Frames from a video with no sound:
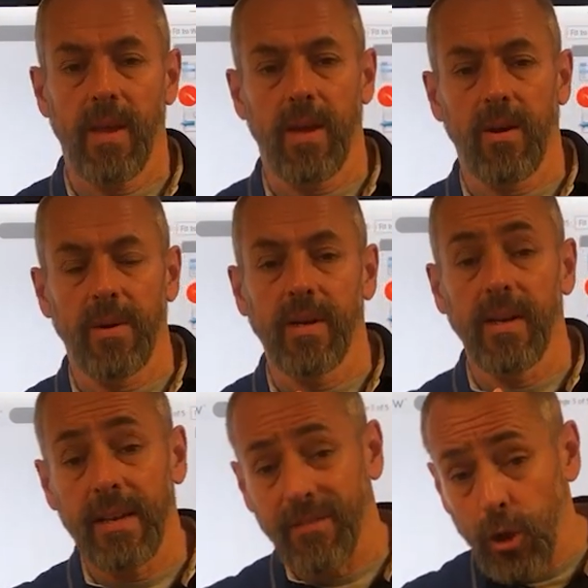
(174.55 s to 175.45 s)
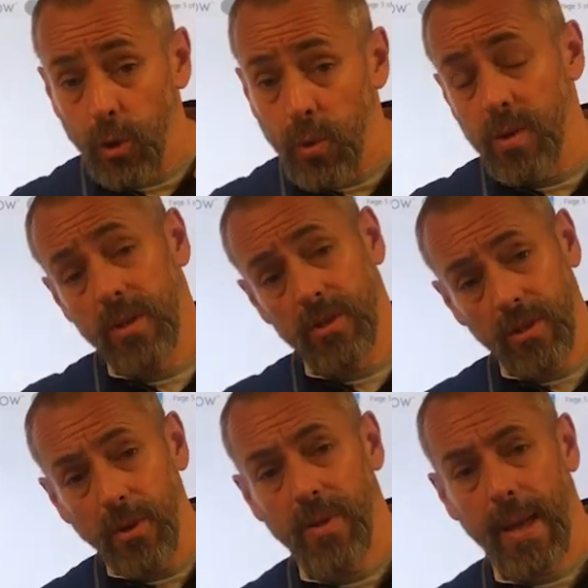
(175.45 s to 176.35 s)
And I'm going to leave you to
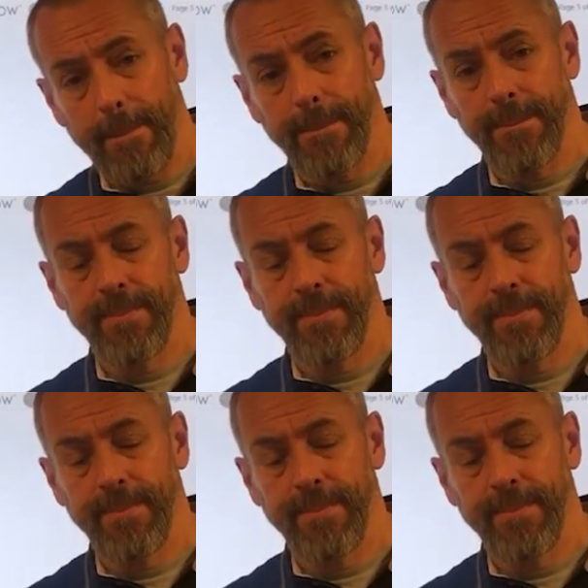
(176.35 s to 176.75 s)
do that.